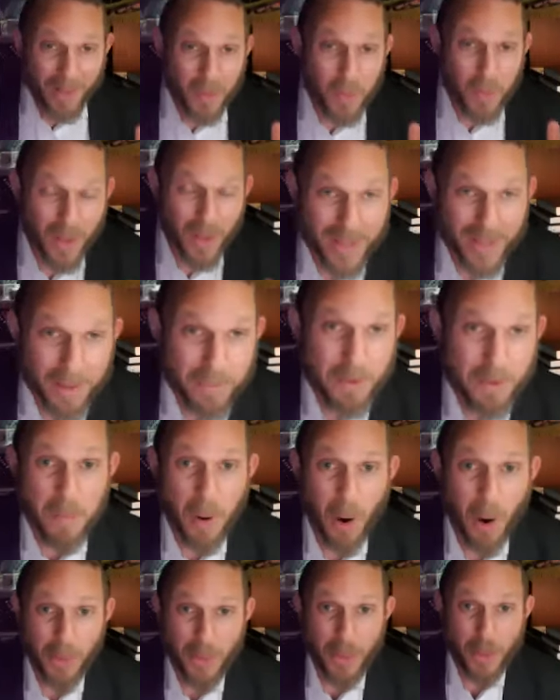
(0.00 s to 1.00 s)
Welcome to
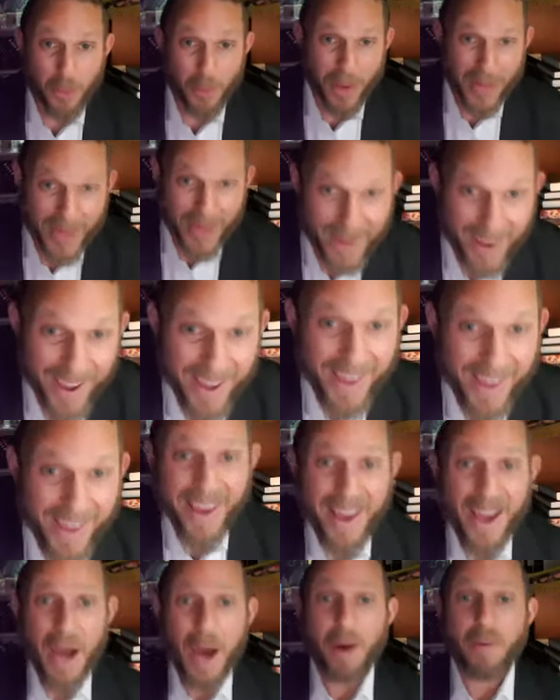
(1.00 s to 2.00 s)
part 3
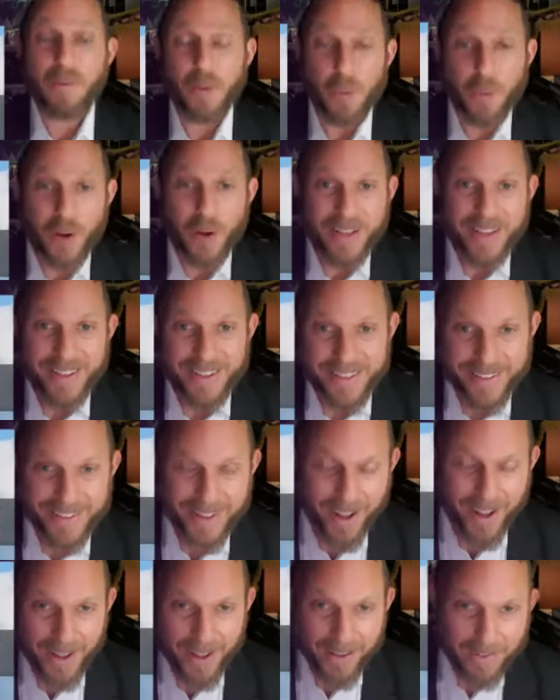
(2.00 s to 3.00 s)
of the Ruchniyus
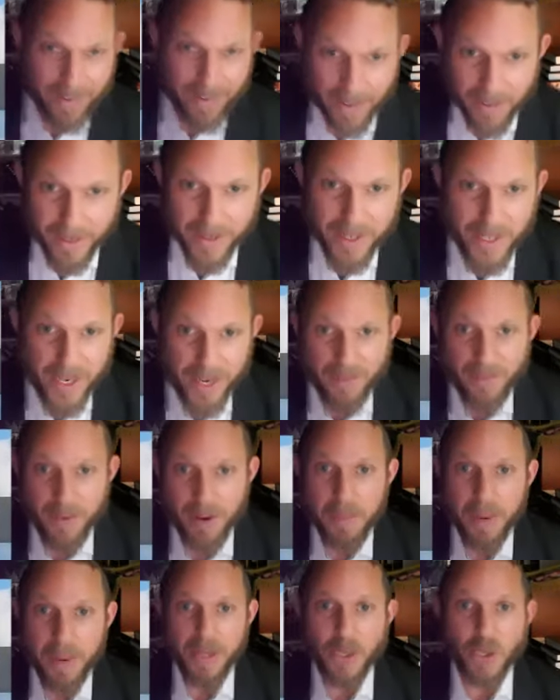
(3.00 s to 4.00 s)
diet. This evening,
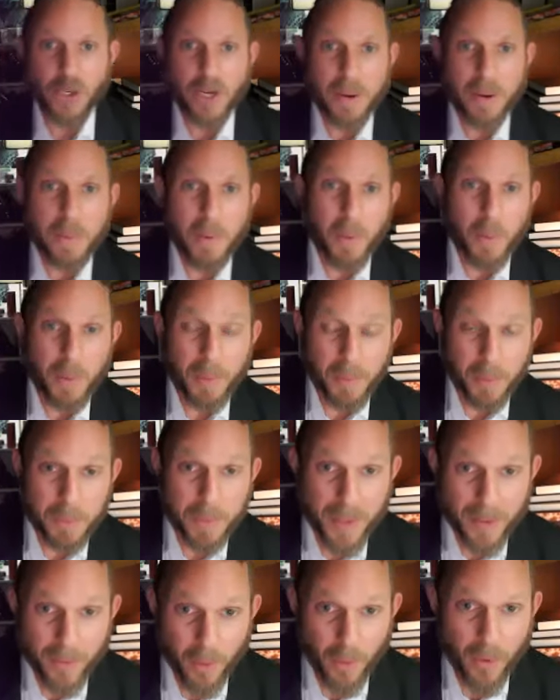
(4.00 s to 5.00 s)
by Hashem, we will be
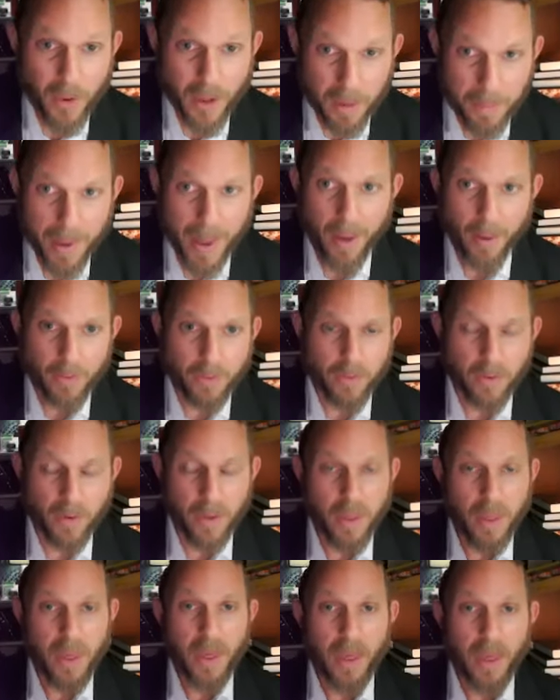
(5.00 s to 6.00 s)
talking about
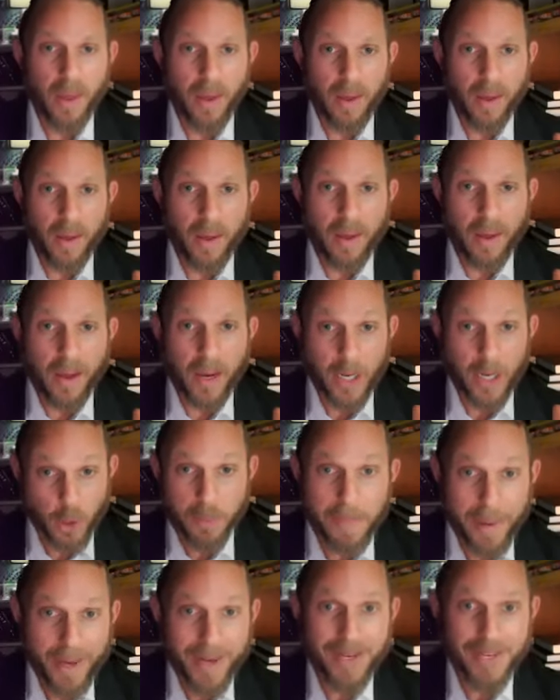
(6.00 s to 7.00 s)
a
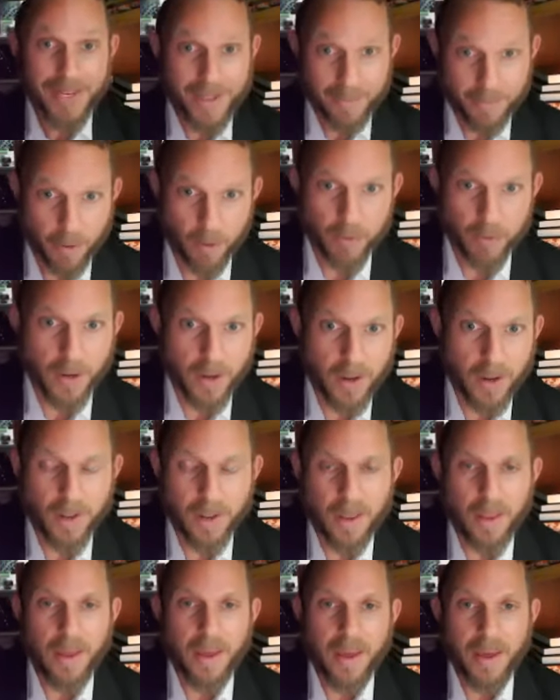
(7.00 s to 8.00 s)
tremendous avoda,
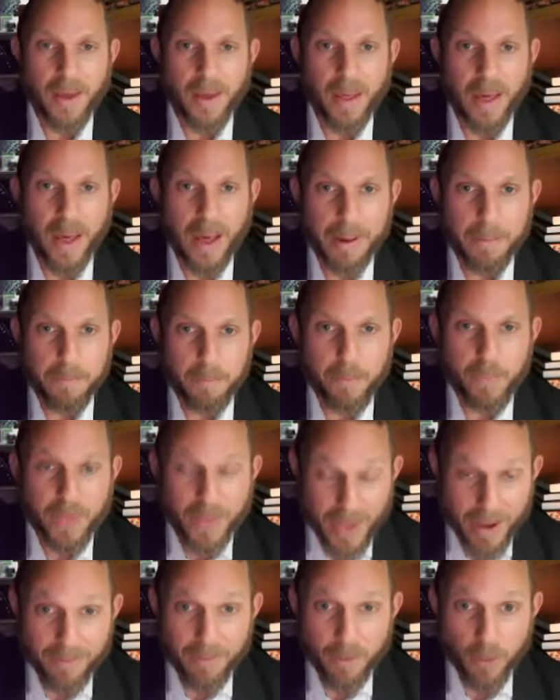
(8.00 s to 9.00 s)
the
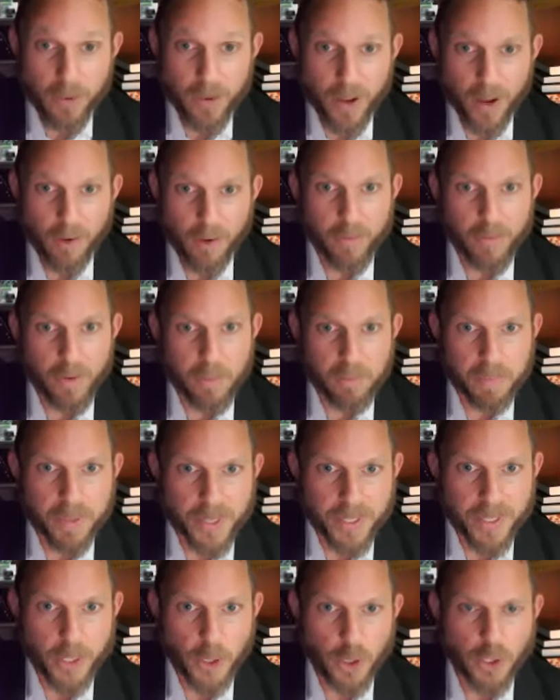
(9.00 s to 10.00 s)
avoda of
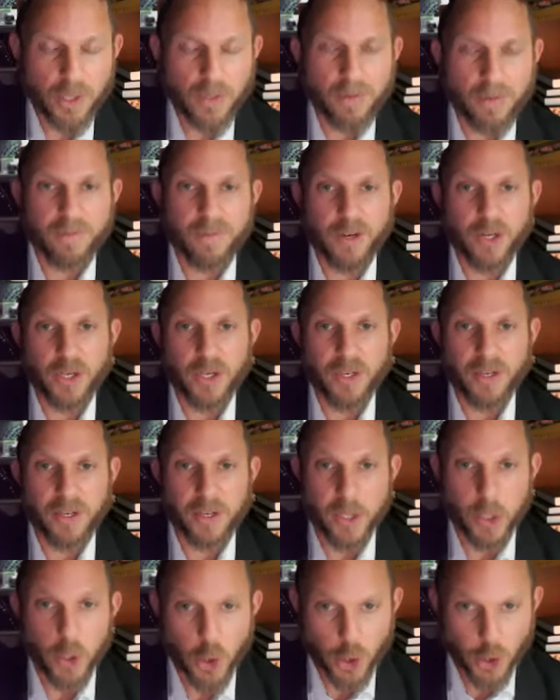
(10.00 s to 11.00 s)
position versus
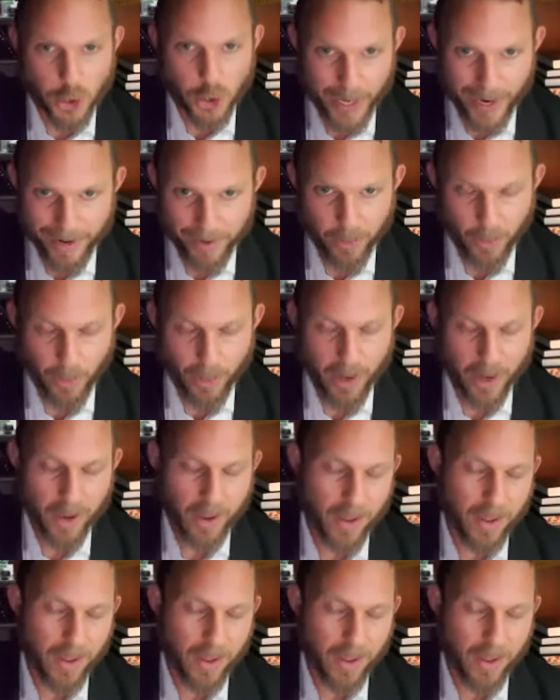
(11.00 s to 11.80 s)
trajectory.